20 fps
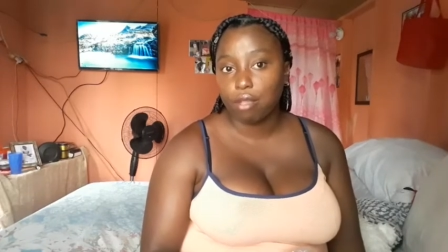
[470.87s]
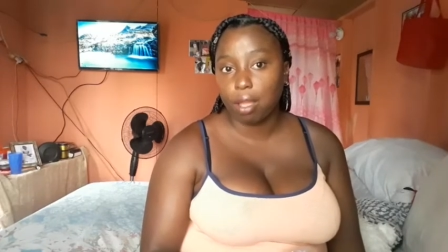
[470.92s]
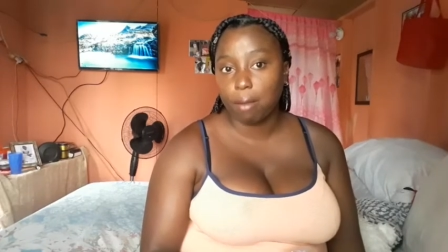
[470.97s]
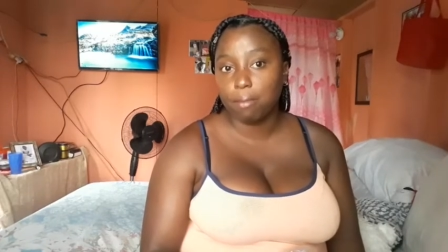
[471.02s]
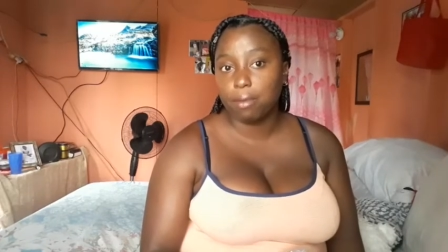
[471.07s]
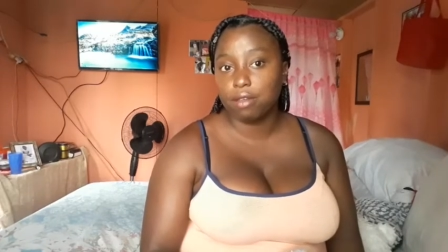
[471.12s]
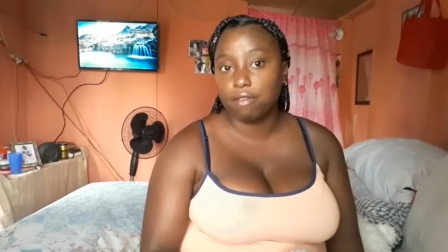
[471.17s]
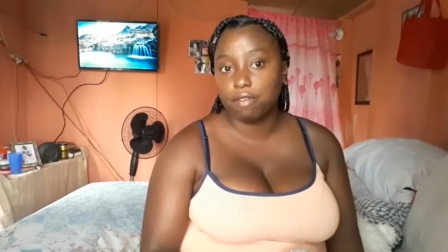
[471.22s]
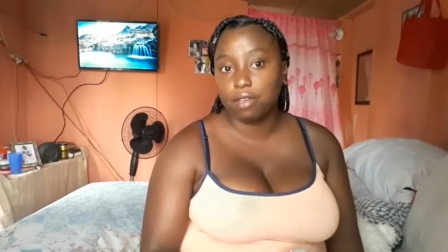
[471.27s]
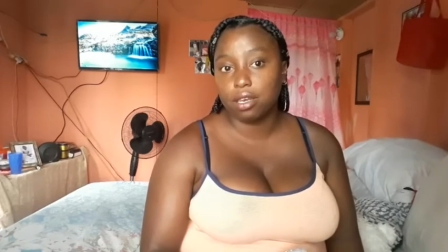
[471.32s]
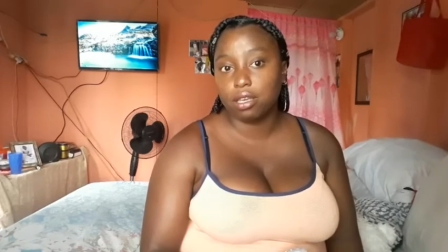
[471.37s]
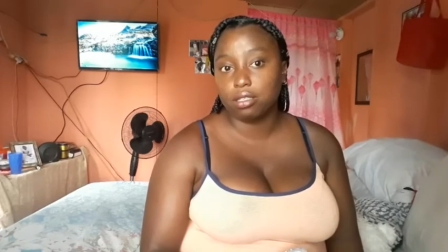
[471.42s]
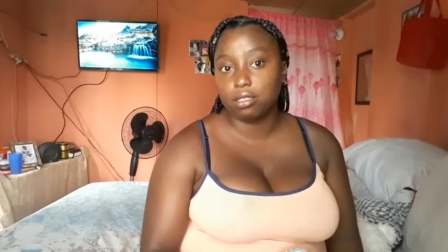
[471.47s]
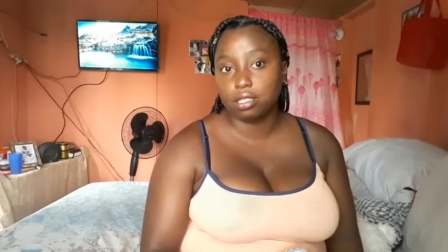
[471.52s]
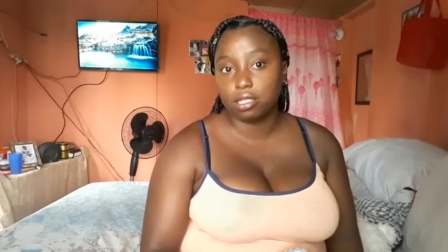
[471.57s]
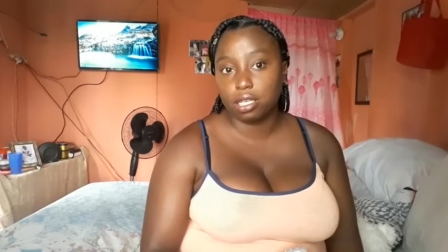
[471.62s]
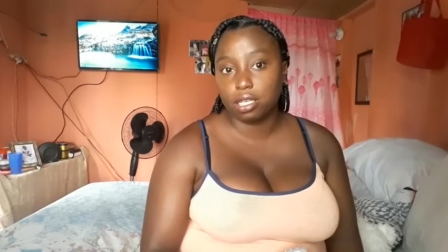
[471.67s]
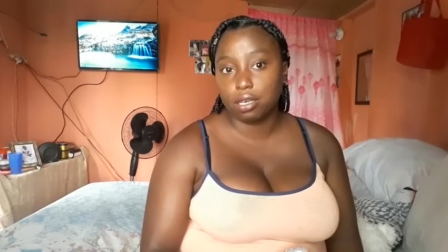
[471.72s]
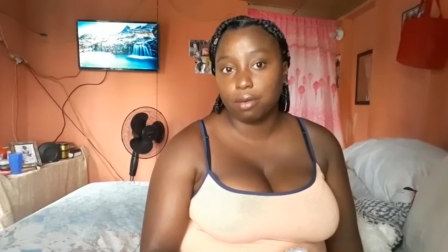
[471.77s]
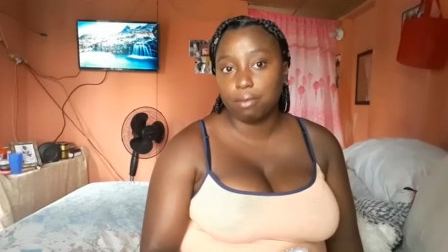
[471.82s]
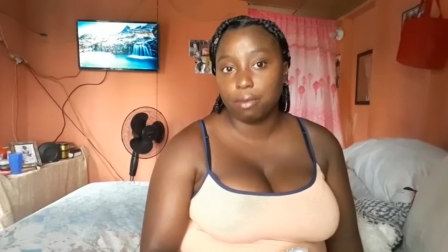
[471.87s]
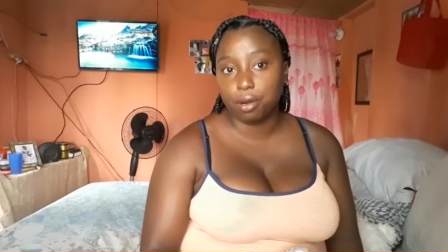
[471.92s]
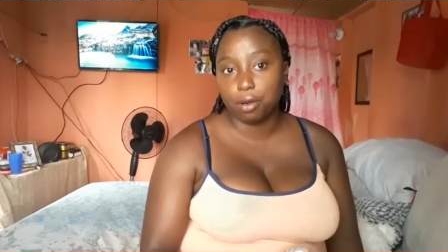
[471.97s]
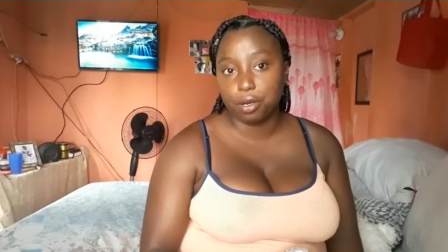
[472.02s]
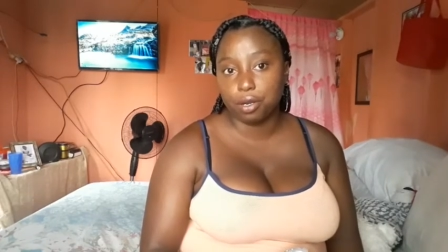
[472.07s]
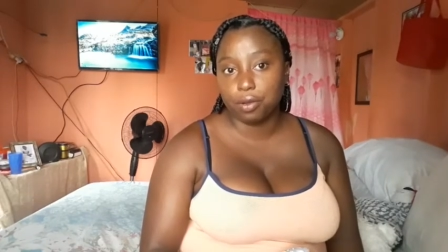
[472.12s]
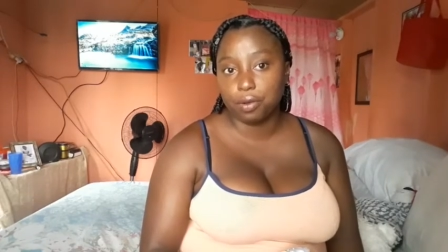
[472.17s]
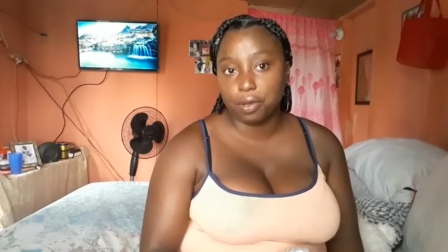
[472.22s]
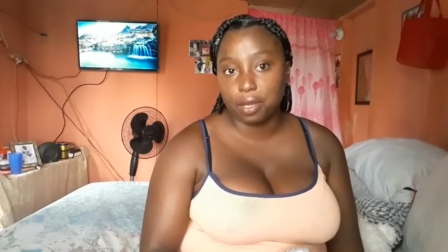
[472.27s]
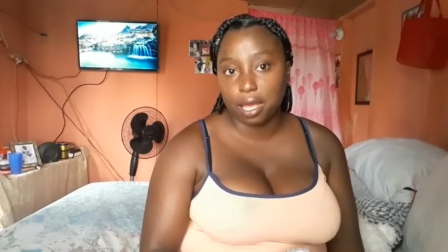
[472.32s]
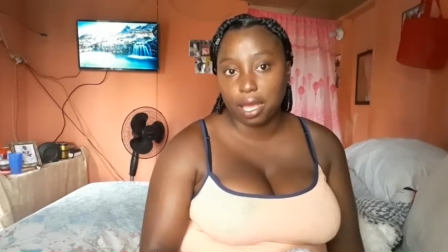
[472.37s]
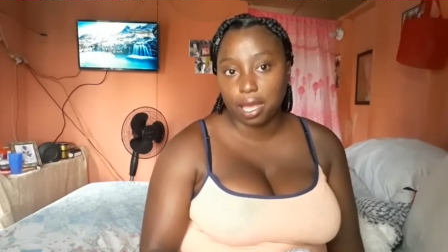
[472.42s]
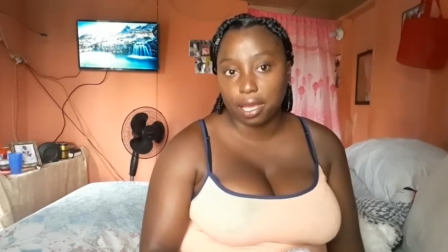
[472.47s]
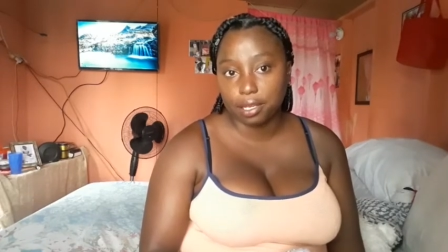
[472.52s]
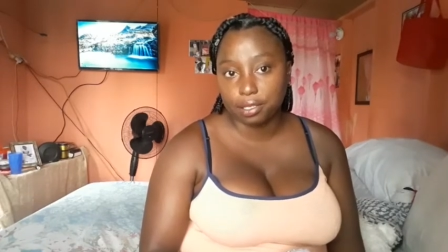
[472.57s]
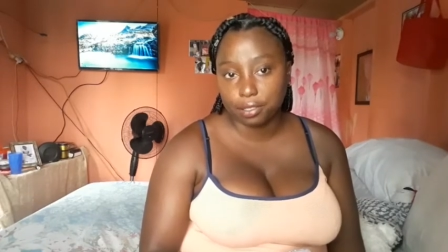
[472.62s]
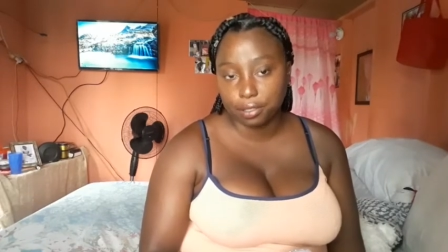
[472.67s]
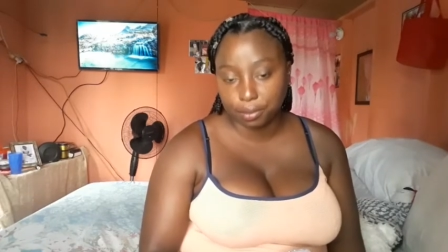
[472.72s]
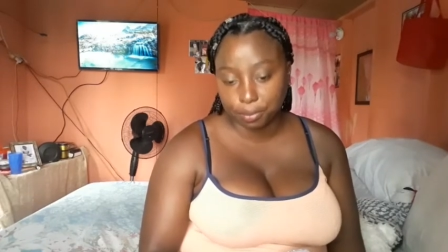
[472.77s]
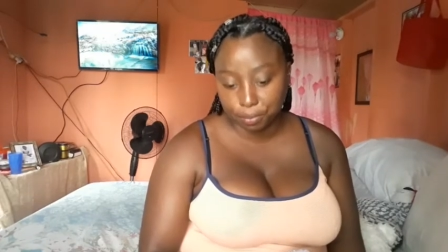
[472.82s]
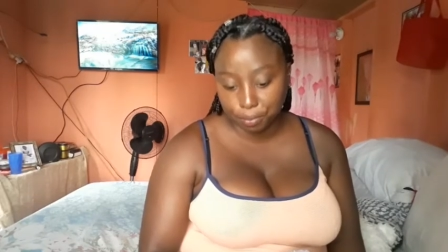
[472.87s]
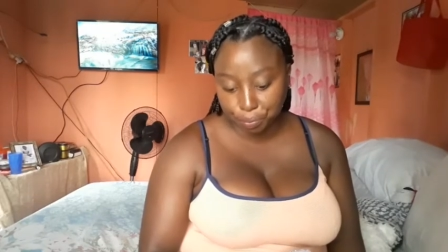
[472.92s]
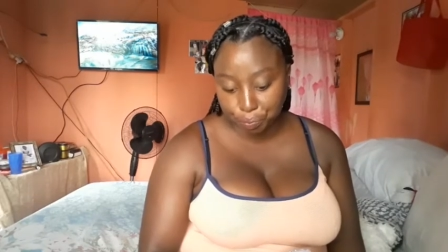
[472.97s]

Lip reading: I'm living in St. Mary now, guys.